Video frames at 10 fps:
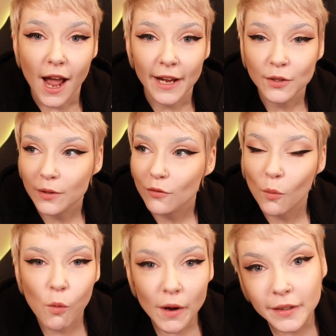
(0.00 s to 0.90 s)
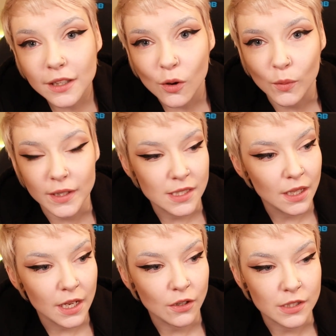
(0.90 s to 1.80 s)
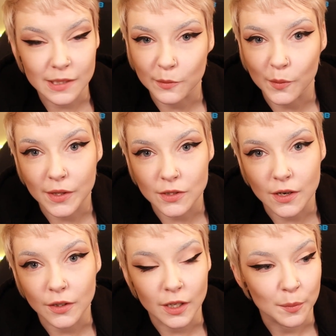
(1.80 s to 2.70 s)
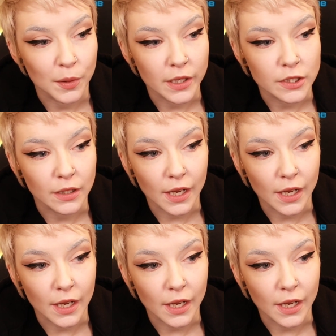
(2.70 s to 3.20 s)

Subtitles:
I don't even want to know what it's like on someone with a darker complexion.